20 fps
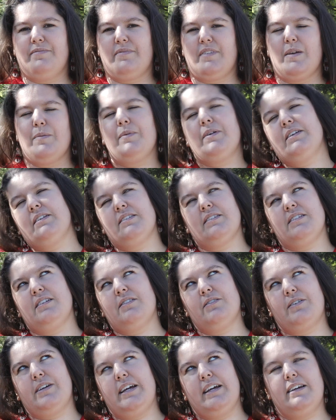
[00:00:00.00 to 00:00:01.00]

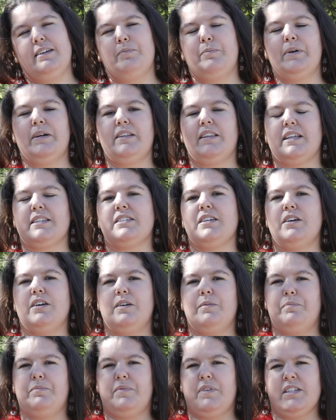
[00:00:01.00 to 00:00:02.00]
not okay, but that's
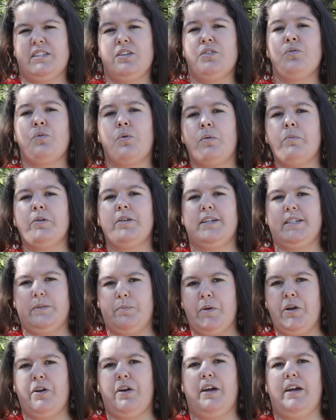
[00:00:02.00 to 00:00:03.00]
a normal
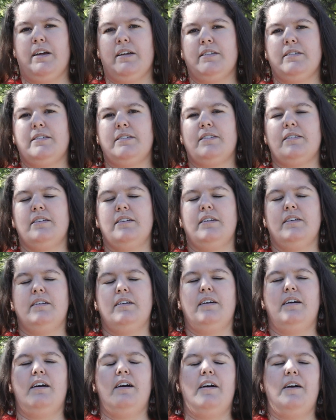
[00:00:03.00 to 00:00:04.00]
experience.
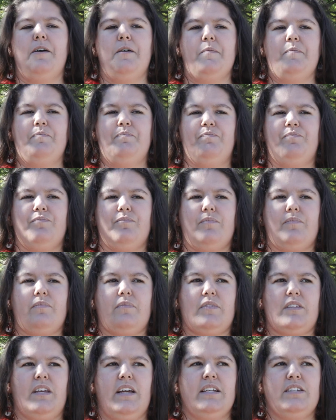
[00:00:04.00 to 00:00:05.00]

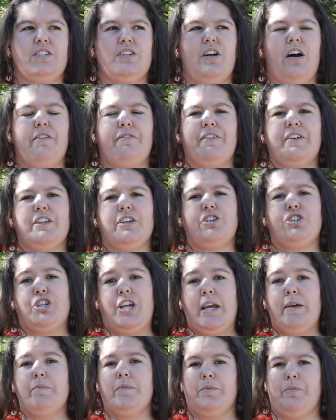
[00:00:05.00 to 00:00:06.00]
And to not feel
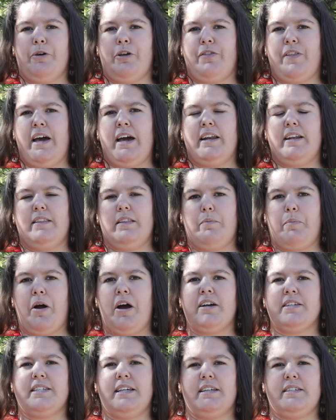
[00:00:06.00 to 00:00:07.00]
ashamed about that in the
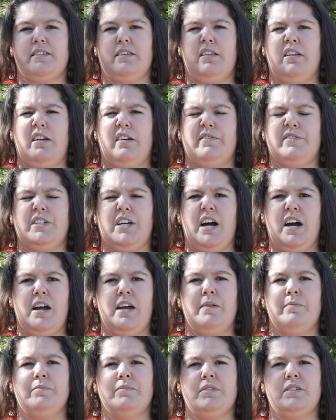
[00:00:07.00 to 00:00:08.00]
process. A lot of
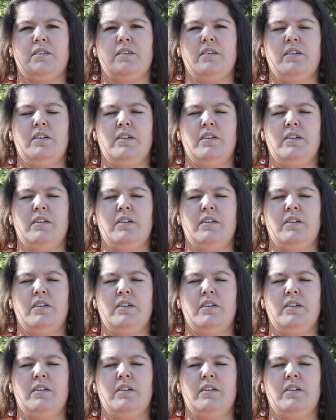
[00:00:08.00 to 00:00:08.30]
times